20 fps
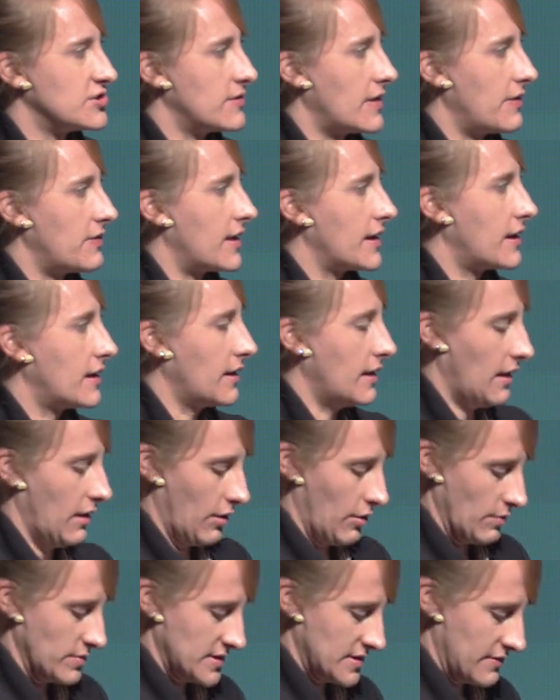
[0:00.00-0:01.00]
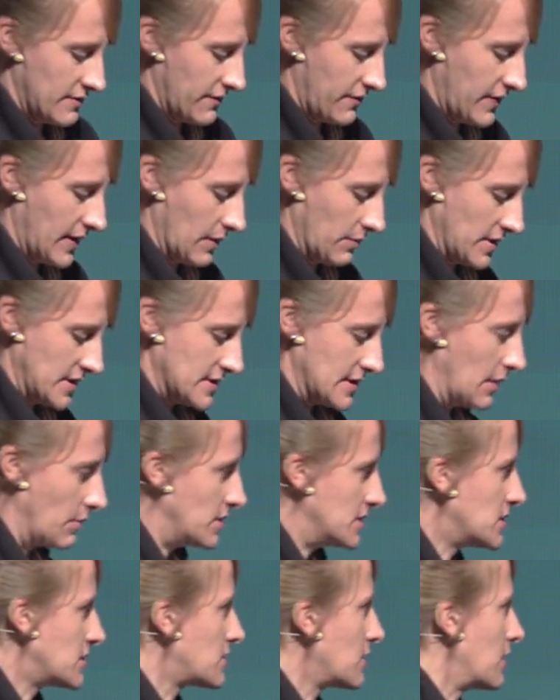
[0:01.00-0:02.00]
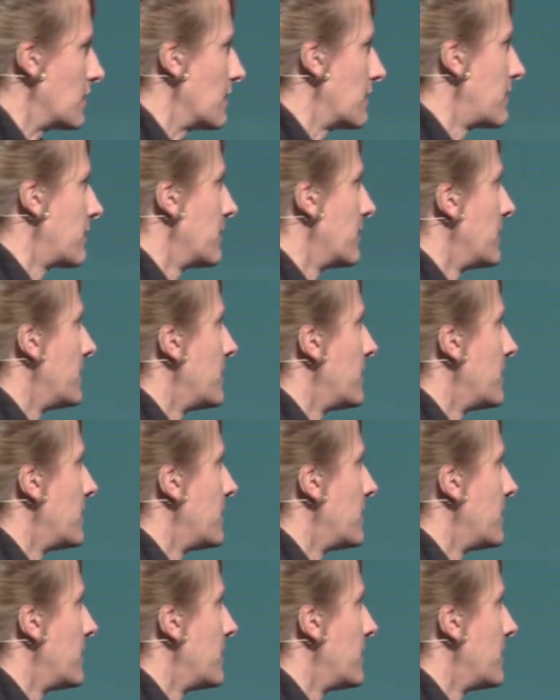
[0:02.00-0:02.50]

so that they can get home to the families that we serve.